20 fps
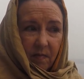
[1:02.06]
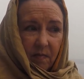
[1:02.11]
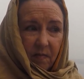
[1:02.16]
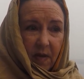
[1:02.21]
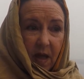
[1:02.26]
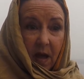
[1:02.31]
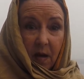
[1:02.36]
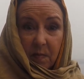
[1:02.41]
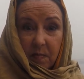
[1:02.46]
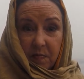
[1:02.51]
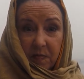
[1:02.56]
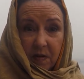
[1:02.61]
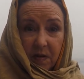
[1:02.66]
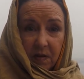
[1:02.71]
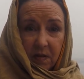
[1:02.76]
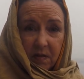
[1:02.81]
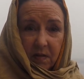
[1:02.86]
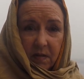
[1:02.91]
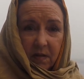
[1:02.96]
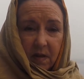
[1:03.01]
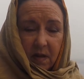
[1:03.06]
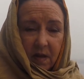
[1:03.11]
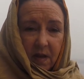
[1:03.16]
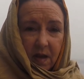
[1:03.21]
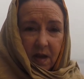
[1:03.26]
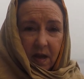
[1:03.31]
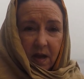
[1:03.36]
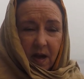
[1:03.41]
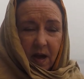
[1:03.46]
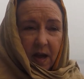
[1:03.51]
helpful.
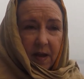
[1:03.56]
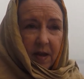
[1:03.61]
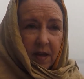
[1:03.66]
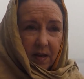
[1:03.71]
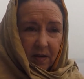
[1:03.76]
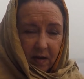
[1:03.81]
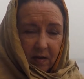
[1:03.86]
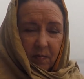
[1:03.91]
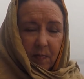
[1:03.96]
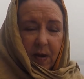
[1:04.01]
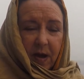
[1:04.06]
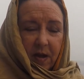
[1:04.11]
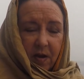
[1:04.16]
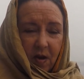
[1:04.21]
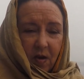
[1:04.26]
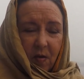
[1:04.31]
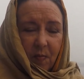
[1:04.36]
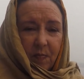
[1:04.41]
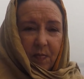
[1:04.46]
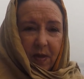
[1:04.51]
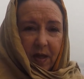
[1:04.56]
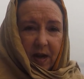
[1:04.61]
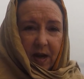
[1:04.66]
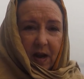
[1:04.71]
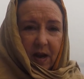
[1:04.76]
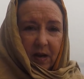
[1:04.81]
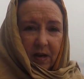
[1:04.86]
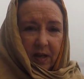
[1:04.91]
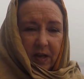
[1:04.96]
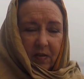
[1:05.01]
It is my hope that
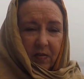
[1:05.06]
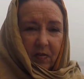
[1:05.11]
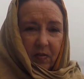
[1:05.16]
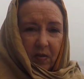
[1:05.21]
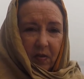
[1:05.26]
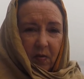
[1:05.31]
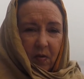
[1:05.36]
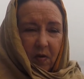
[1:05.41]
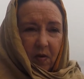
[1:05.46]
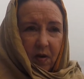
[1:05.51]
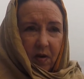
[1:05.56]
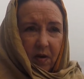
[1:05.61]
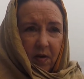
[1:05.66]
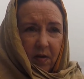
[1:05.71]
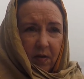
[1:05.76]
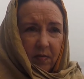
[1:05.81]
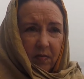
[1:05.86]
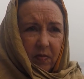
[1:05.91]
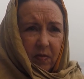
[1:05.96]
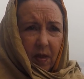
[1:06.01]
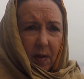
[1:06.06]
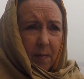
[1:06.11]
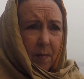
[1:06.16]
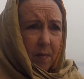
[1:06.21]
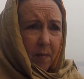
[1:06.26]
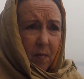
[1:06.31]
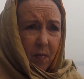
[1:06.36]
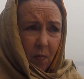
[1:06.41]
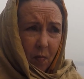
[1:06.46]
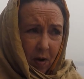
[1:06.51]
at least
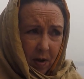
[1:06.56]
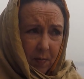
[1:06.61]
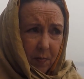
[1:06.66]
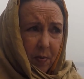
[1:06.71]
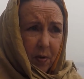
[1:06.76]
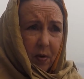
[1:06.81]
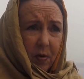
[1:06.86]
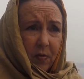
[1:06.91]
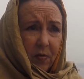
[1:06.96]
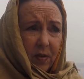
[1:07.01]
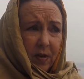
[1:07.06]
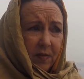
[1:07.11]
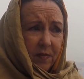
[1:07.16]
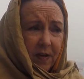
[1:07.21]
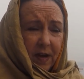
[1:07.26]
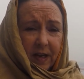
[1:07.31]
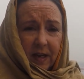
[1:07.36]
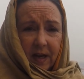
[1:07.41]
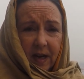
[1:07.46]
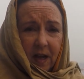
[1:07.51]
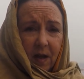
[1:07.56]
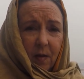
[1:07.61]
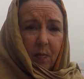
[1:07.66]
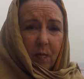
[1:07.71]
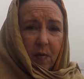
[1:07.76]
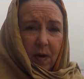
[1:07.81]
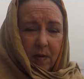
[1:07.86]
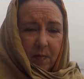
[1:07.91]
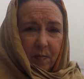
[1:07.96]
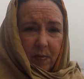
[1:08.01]
one person, if I can help
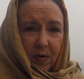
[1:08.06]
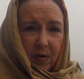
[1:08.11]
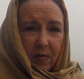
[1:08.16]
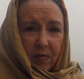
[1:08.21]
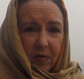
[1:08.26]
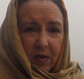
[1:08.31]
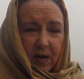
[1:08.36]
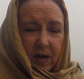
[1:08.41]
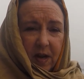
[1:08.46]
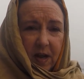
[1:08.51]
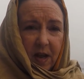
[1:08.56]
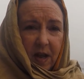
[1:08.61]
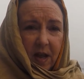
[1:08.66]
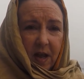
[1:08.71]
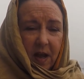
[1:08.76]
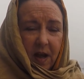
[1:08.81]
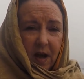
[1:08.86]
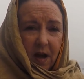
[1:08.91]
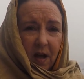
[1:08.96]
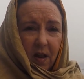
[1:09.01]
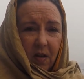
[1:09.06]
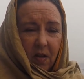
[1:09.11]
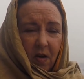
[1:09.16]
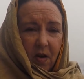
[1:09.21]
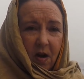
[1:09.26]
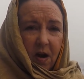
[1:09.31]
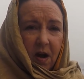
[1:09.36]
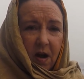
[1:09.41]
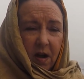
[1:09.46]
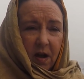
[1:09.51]
one person
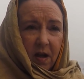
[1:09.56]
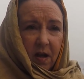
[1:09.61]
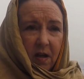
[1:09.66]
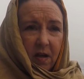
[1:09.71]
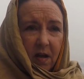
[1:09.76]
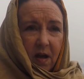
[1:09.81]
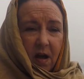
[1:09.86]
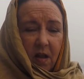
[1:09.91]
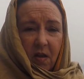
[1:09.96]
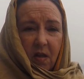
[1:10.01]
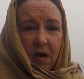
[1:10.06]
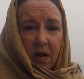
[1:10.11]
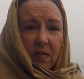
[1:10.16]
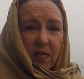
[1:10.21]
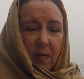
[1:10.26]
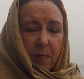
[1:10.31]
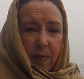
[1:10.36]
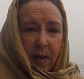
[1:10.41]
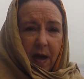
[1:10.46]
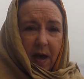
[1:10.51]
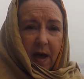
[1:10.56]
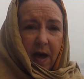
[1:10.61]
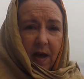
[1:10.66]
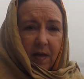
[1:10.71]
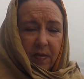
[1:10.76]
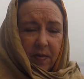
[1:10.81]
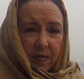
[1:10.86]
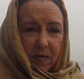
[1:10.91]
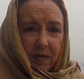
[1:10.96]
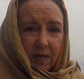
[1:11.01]
along the path,
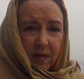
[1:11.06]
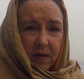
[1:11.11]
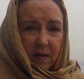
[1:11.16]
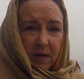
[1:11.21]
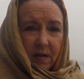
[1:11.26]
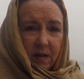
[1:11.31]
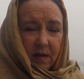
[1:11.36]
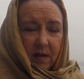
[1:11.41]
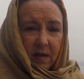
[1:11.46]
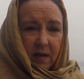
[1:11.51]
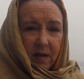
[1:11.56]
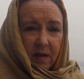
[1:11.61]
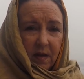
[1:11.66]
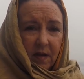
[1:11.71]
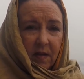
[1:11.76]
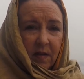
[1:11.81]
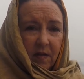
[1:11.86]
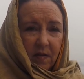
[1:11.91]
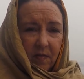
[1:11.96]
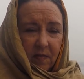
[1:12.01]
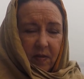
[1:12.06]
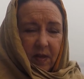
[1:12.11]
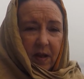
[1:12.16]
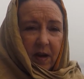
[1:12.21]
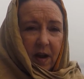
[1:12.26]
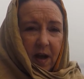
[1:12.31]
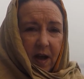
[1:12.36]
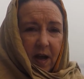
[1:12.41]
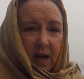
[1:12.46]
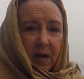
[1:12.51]
then
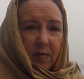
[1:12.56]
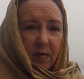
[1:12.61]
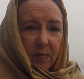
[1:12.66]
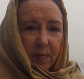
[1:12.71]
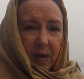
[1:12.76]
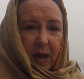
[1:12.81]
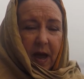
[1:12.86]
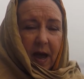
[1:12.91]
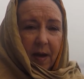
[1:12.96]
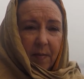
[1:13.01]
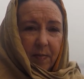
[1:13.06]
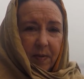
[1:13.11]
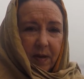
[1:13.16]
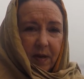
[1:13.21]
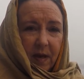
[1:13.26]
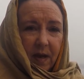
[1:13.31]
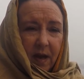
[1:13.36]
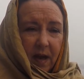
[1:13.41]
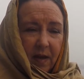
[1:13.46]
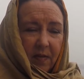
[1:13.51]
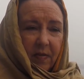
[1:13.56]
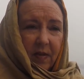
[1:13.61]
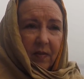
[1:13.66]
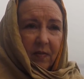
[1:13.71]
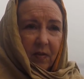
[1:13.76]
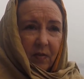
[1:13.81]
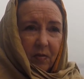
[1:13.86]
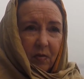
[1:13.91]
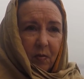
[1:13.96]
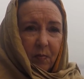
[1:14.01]
I will be happy. I think
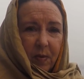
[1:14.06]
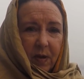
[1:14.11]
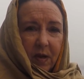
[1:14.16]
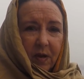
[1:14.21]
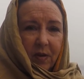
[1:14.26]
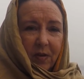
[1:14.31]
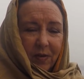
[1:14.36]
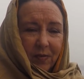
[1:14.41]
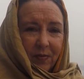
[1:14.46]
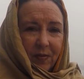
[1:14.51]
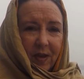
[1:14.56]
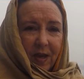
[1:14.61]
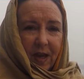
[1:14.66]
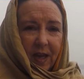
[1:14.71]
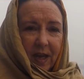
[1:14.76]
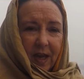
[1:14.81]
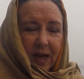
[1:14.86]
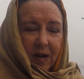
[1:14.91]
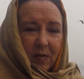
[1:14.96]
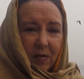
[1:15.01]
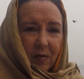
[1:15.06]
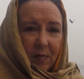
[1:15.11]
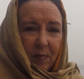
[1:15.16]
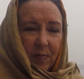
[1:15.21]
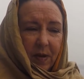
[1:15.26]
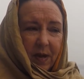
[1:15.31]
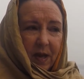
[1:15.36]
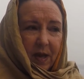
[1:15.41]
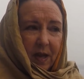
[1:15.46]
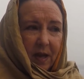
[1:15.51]
this will be a good thing, and it will
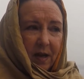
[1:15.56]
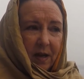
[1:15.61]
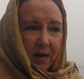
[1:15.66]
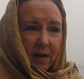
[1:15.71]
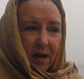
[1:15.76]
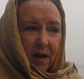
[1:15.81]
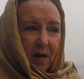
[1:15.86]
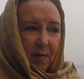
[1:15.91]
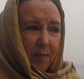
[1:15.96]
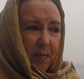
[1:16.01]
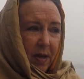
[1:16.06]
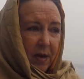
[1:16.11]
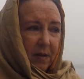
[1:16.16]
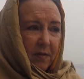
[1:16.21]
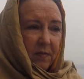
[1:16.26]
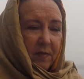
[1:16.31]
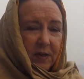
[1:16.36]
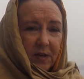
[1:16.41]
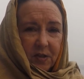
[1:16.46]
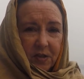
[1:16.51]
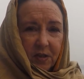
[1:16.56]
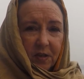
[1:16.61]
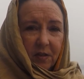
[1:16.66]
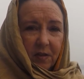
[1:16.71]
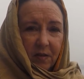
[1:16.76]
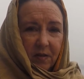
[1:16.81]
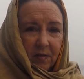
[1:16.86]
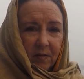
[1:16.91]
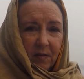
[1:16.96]
be a beneficial